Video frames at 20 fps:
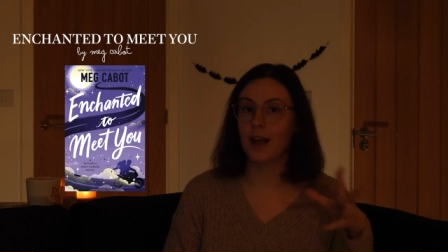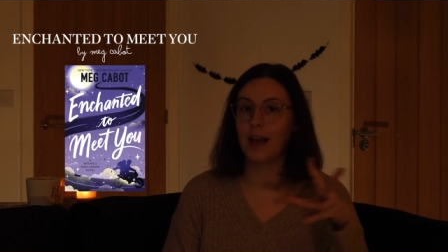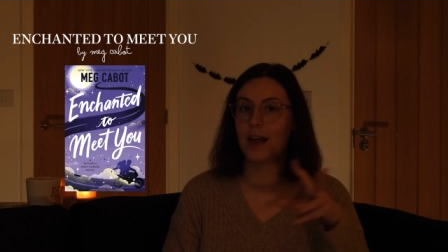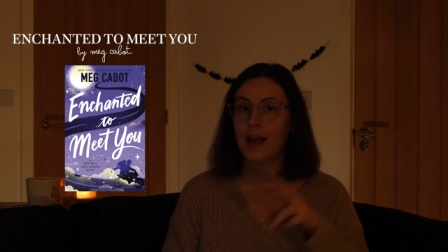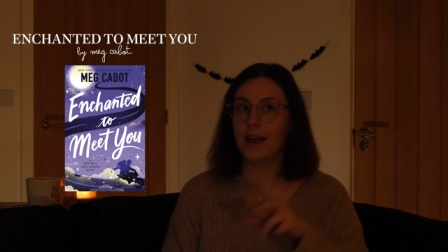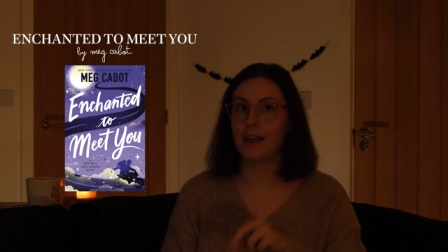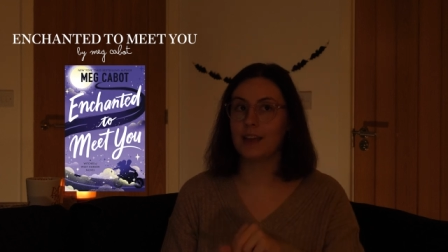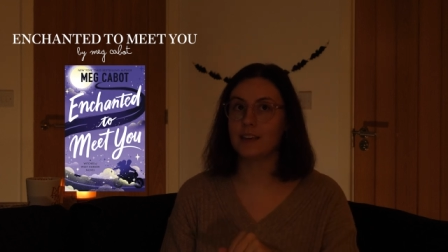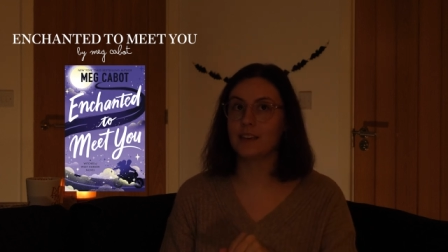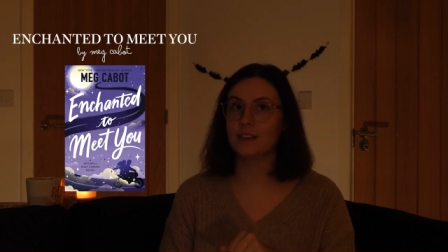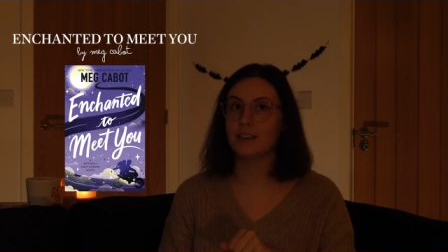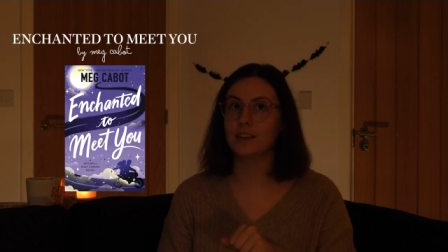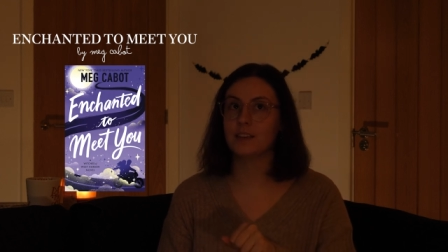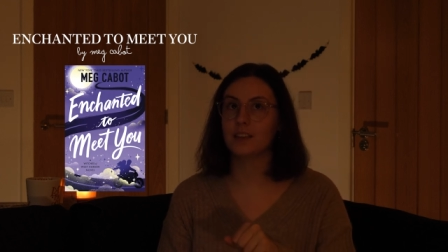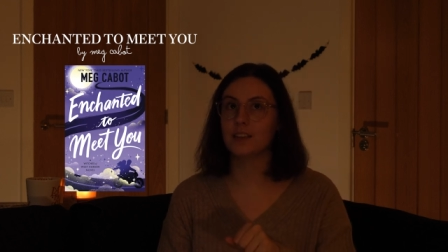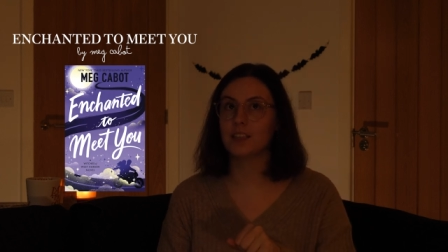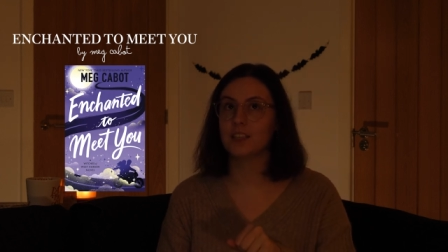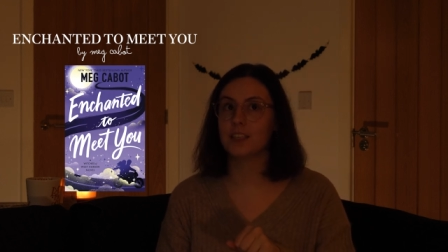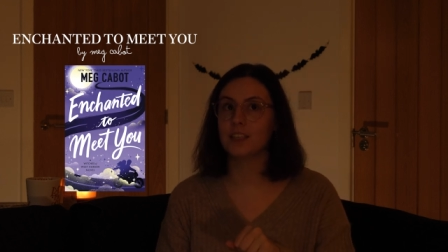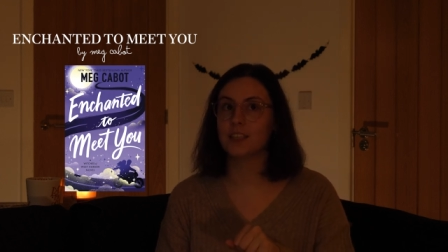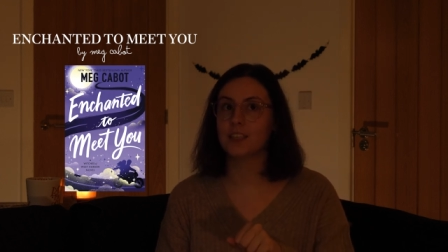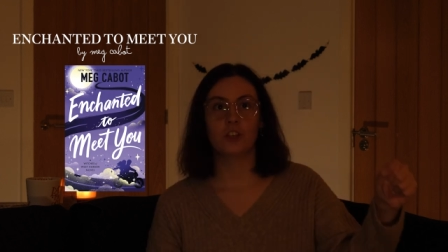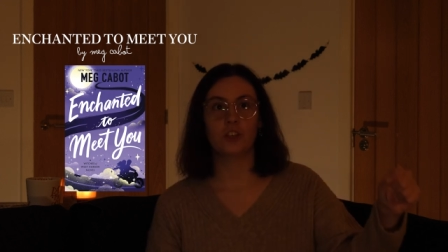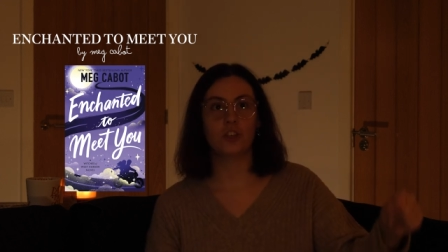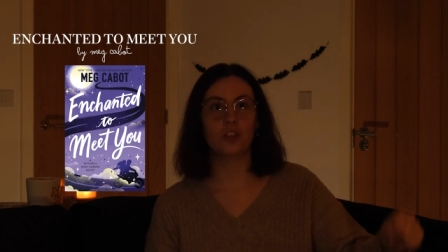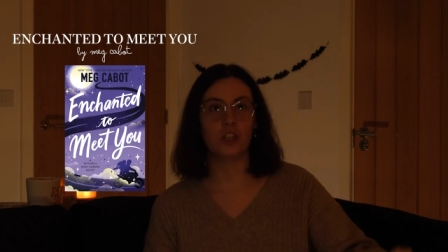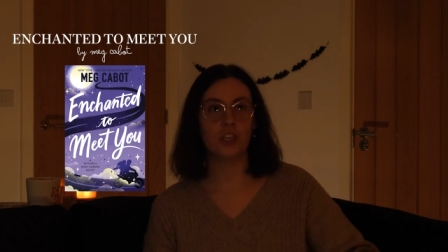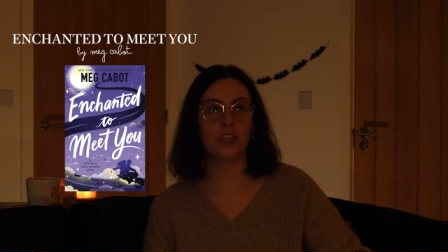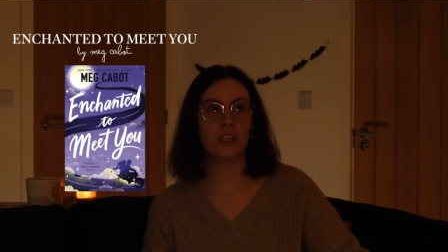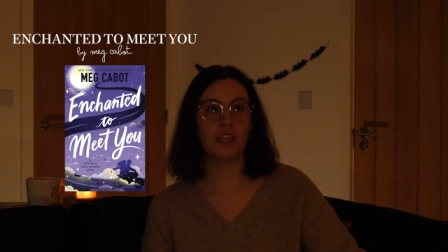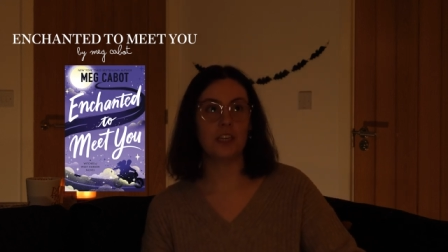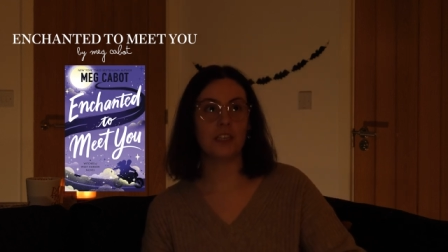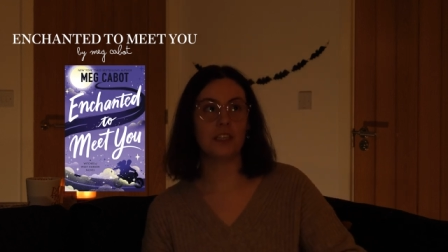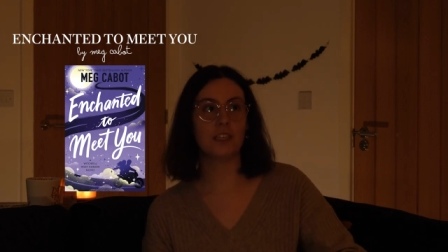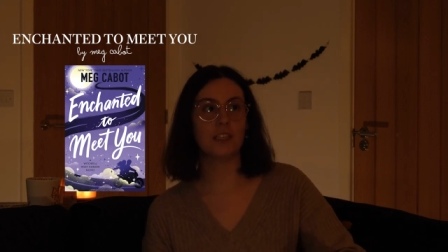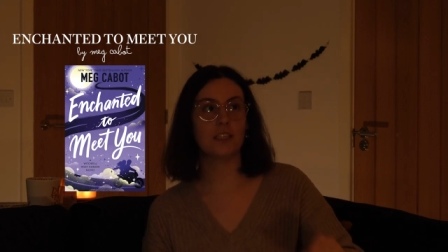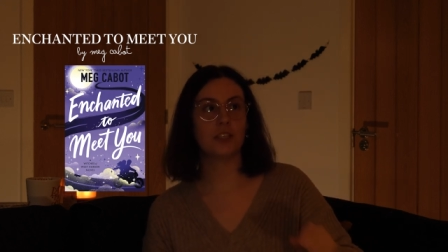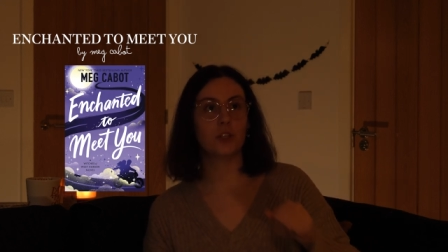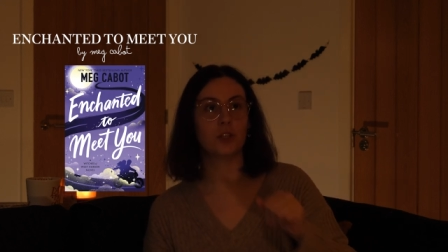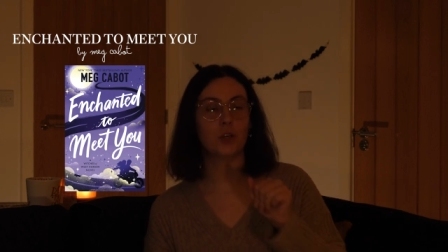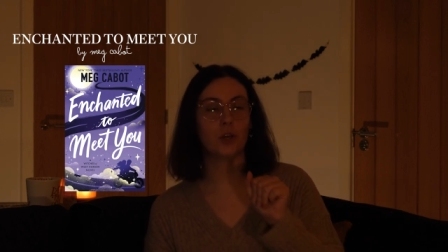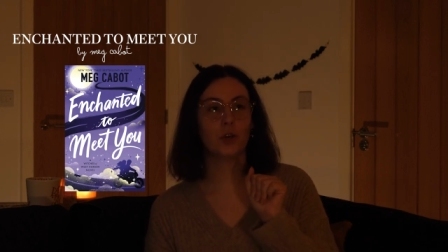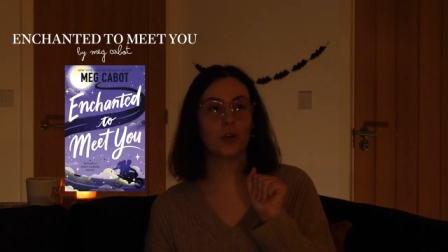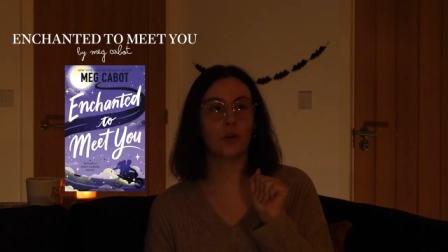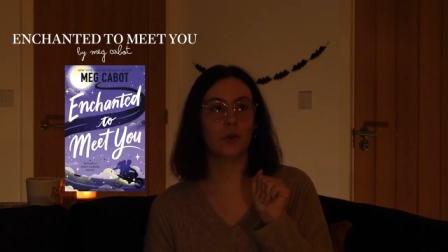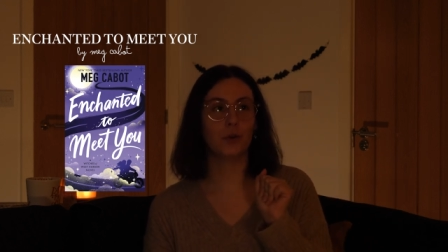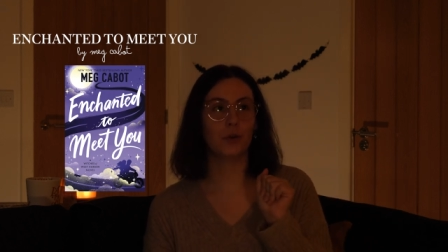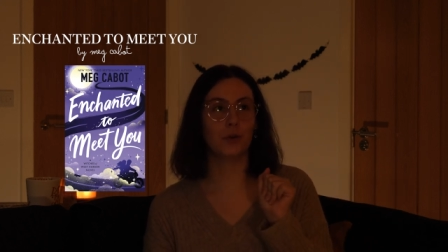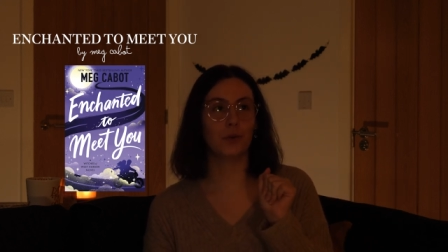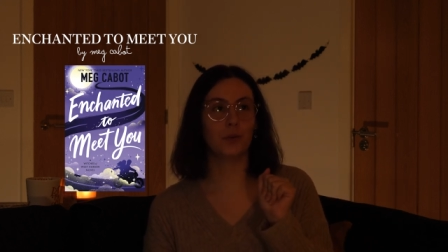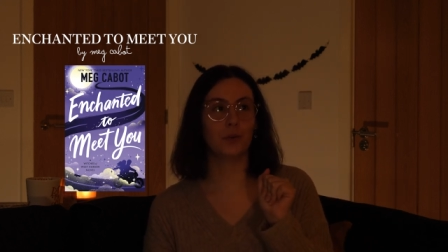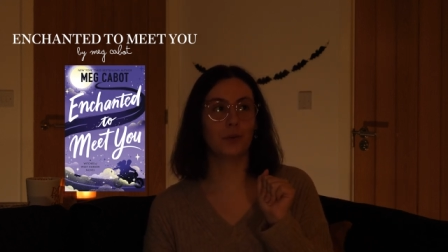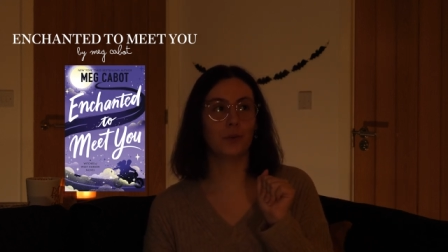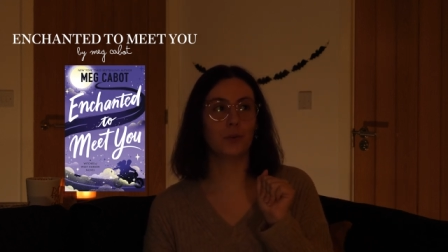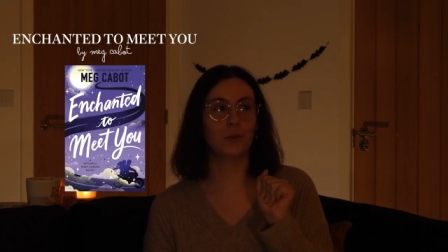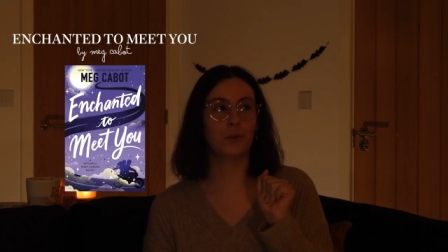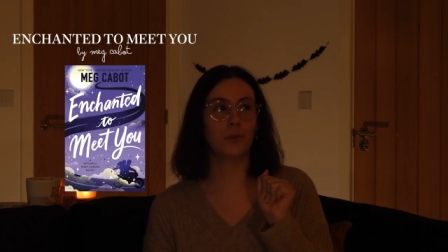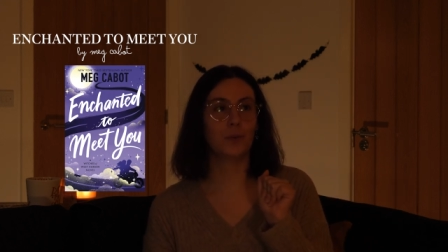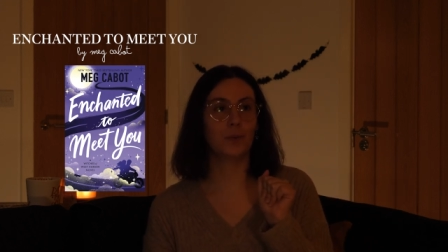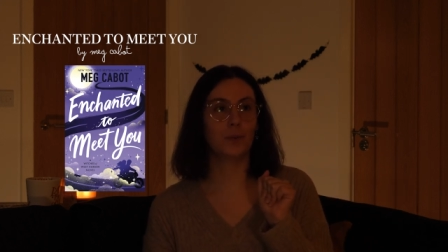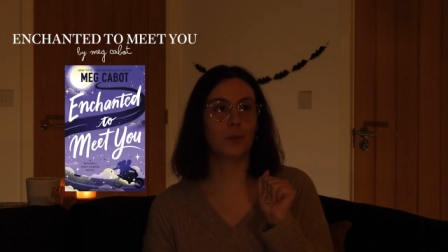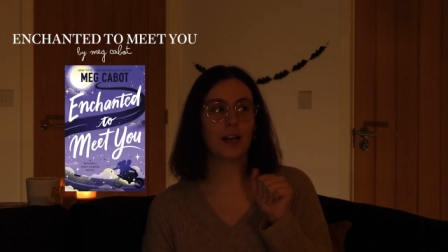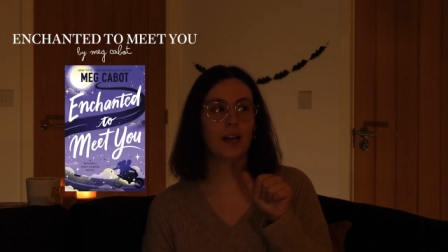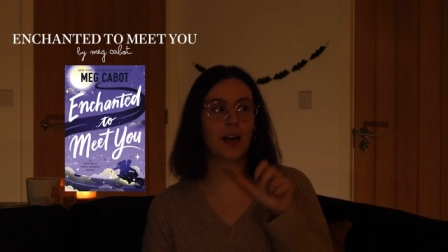and she needs to